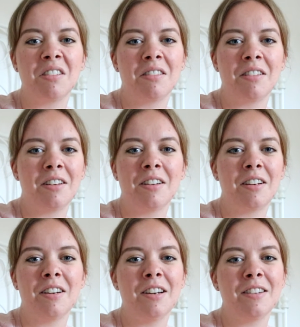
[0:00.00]
and
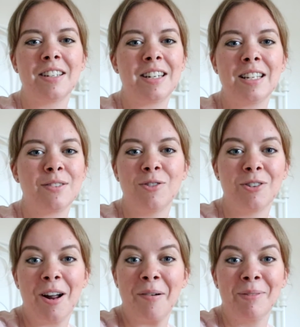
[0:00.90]
the days have all
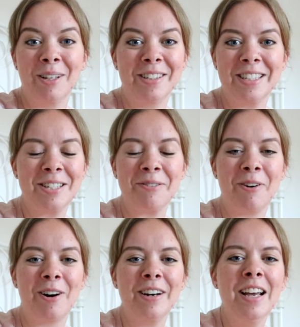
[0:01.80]
kind of blurred into
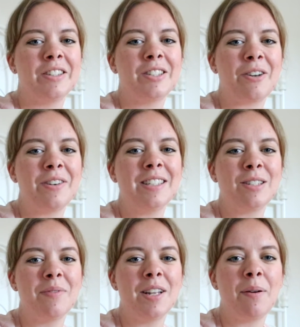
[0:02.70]
one. So it's
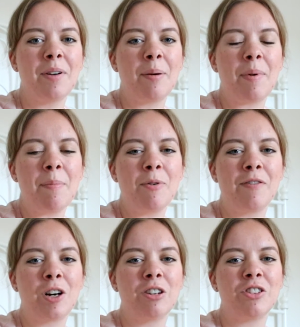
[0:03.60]
something I'm going to make more of
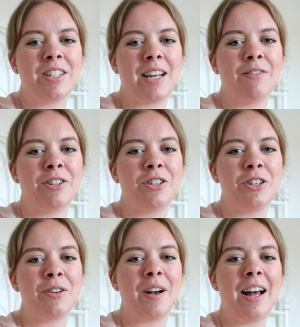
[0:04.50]
a conscious effort to
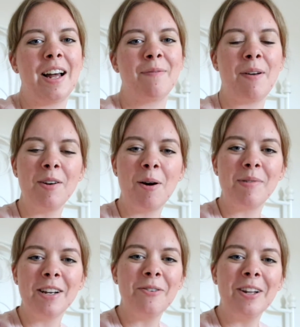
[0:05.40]
do, and maybe I'll
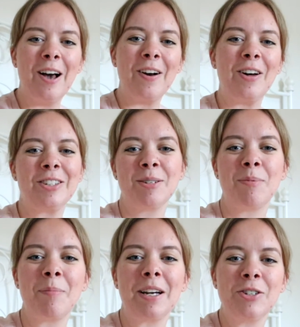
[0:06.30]
bring you along on some
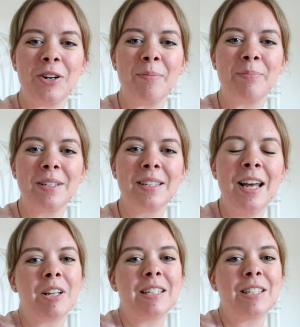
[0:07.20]
of my trips.
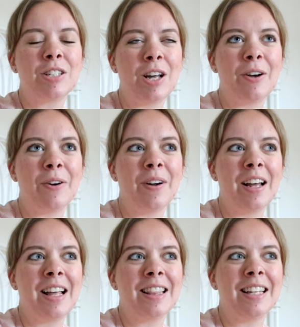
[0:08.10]
So
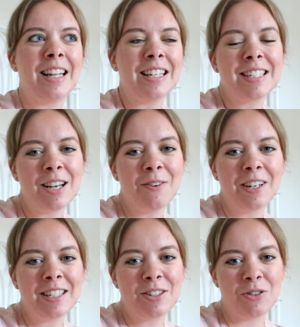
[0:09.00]
the last thing I
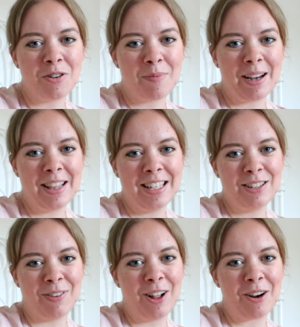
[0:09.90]
wanted to talk about in
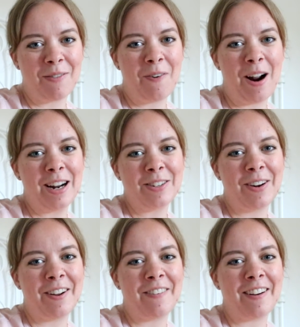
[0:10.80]
this vlog, I'm aware it's
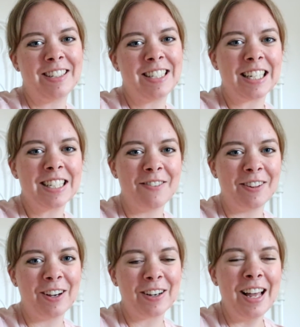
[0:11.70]
been a very chatty
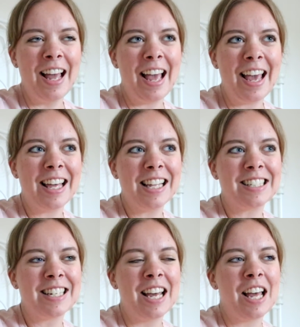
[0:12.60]
vlog, is